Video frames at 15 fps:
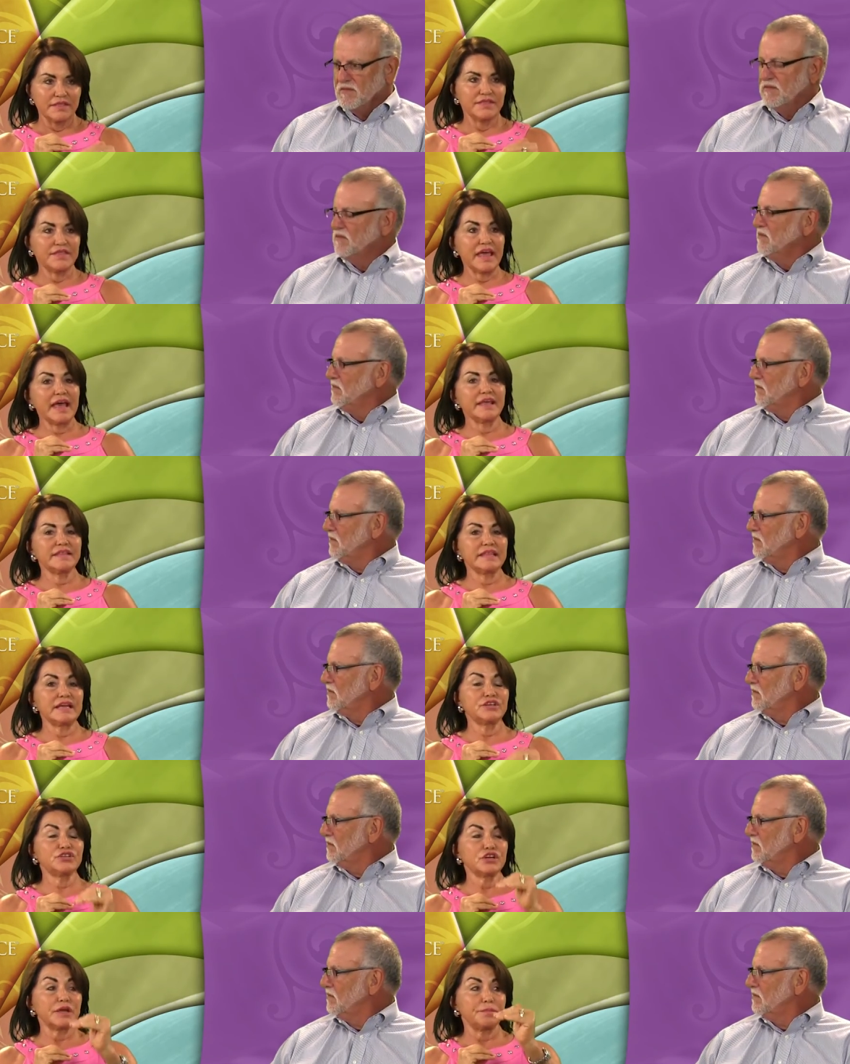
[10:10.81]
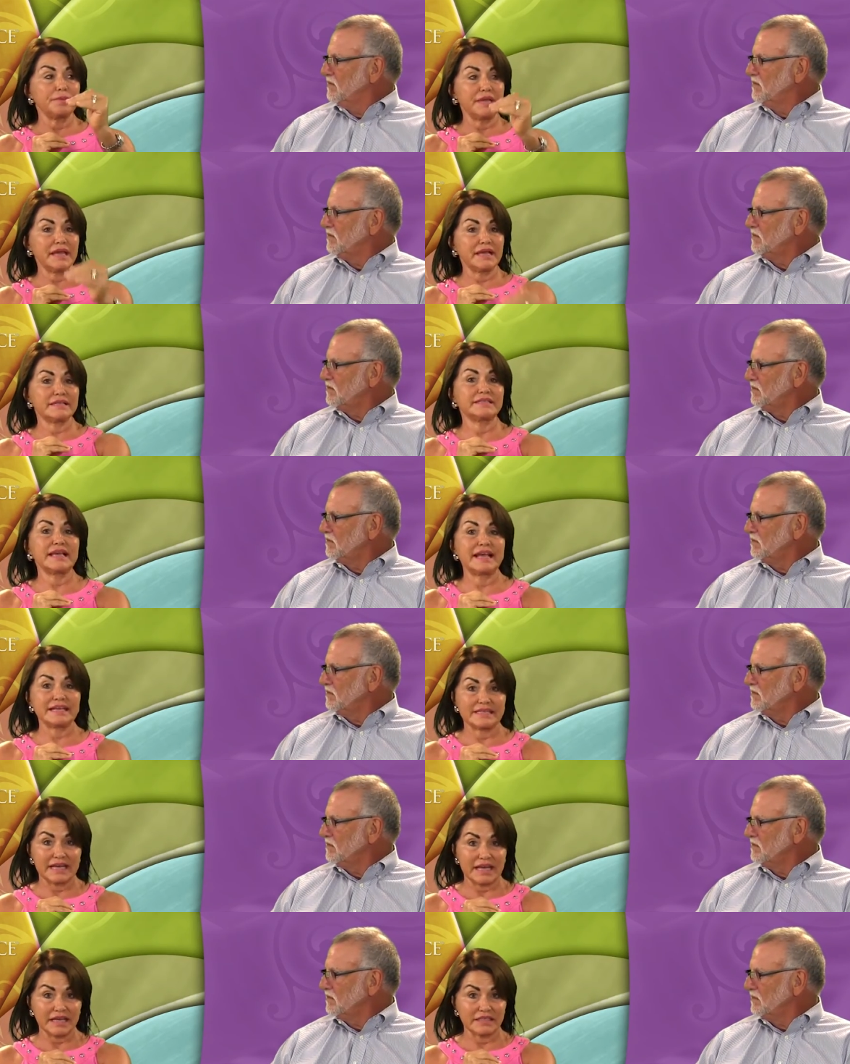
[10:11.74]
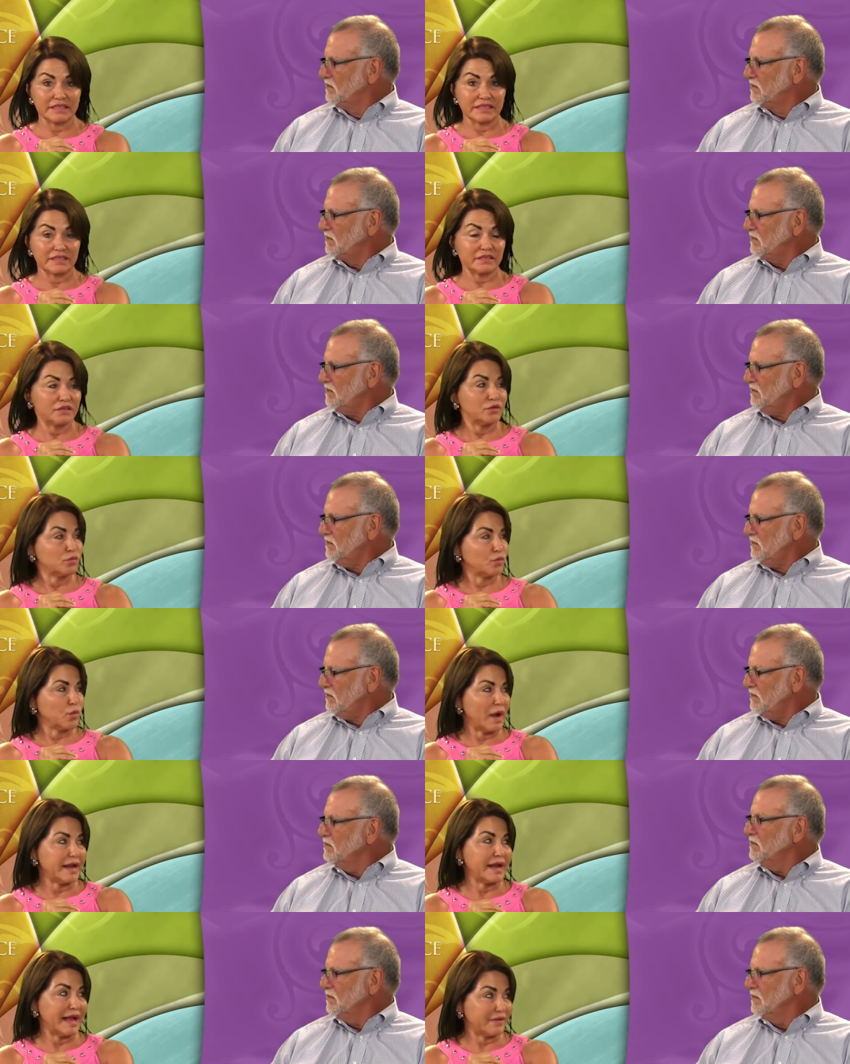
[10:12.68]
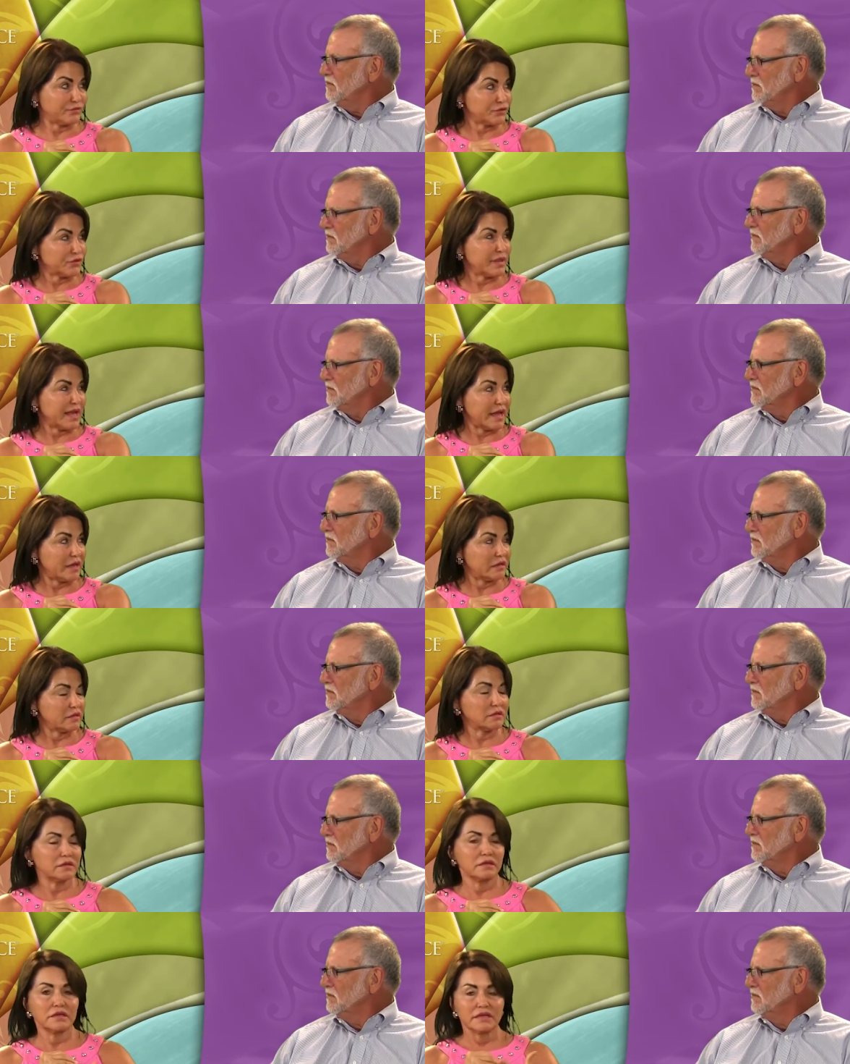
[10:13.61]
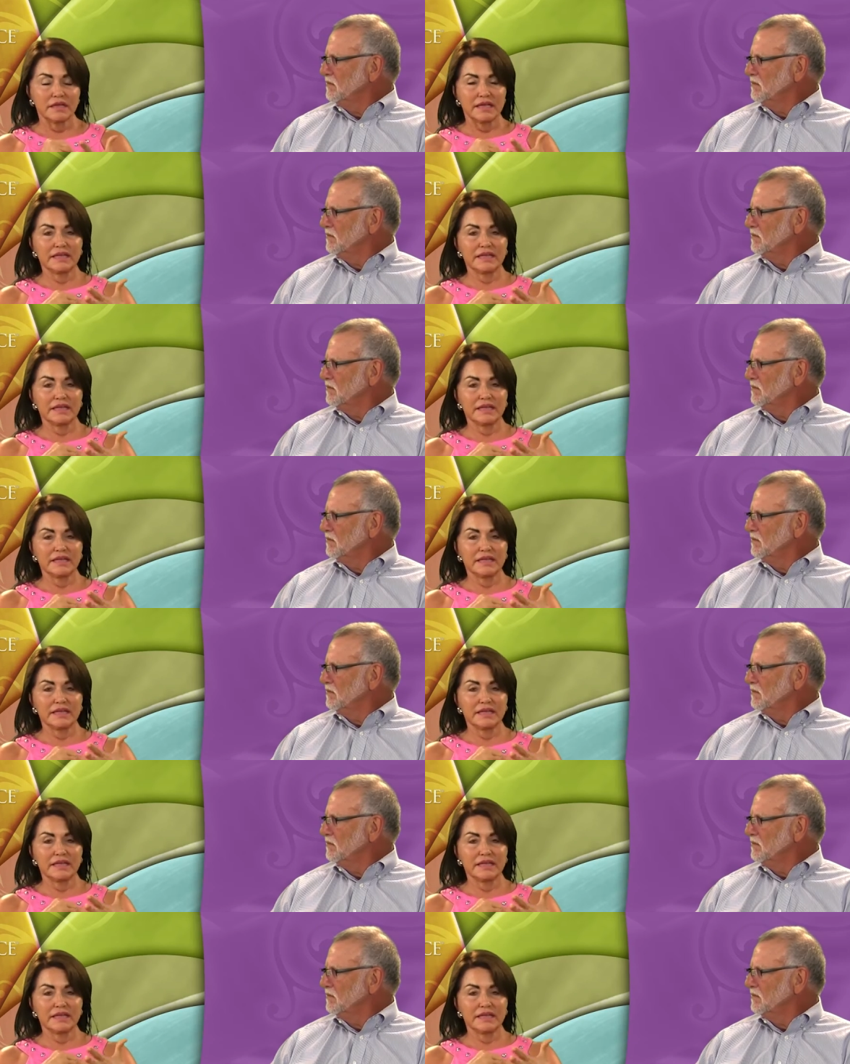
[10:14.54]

Speaker 1: then they took a P S A test right after that. Mm-hmm.